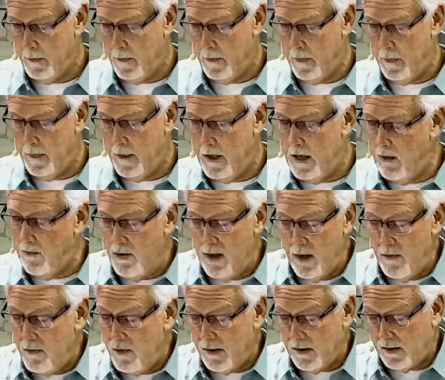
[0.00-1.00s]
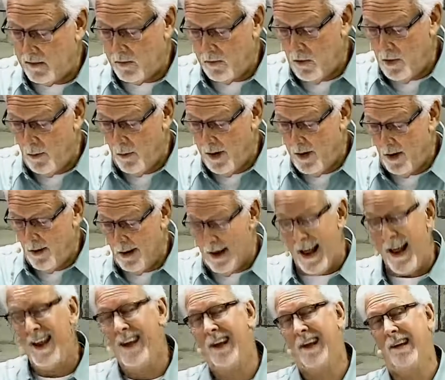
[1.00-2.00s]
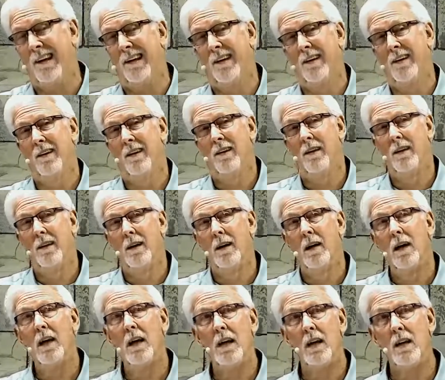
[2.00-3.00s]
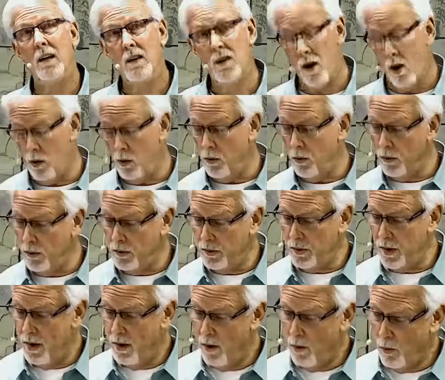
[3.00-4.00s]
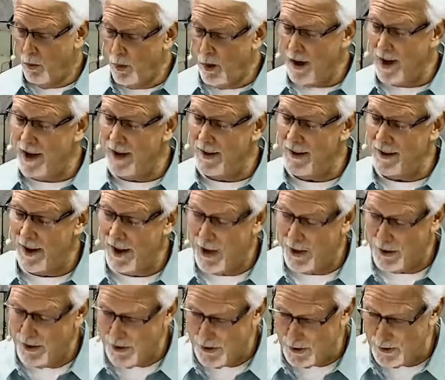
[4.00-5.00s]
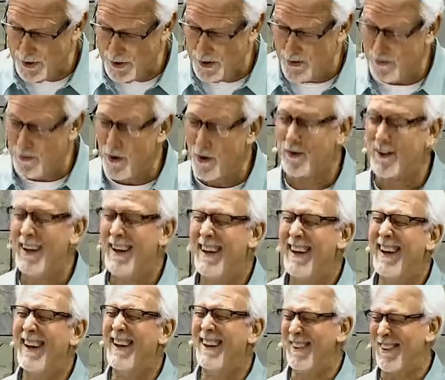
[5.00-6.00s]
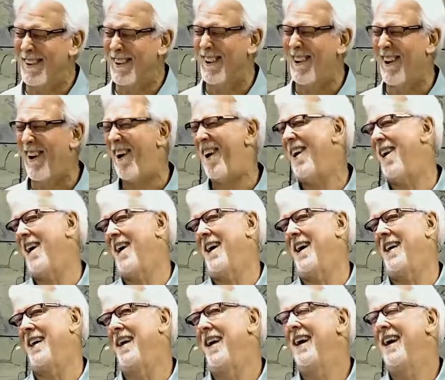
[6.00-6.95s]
Even if it's what we don't like, he knows what he's doing. Folks, he is God.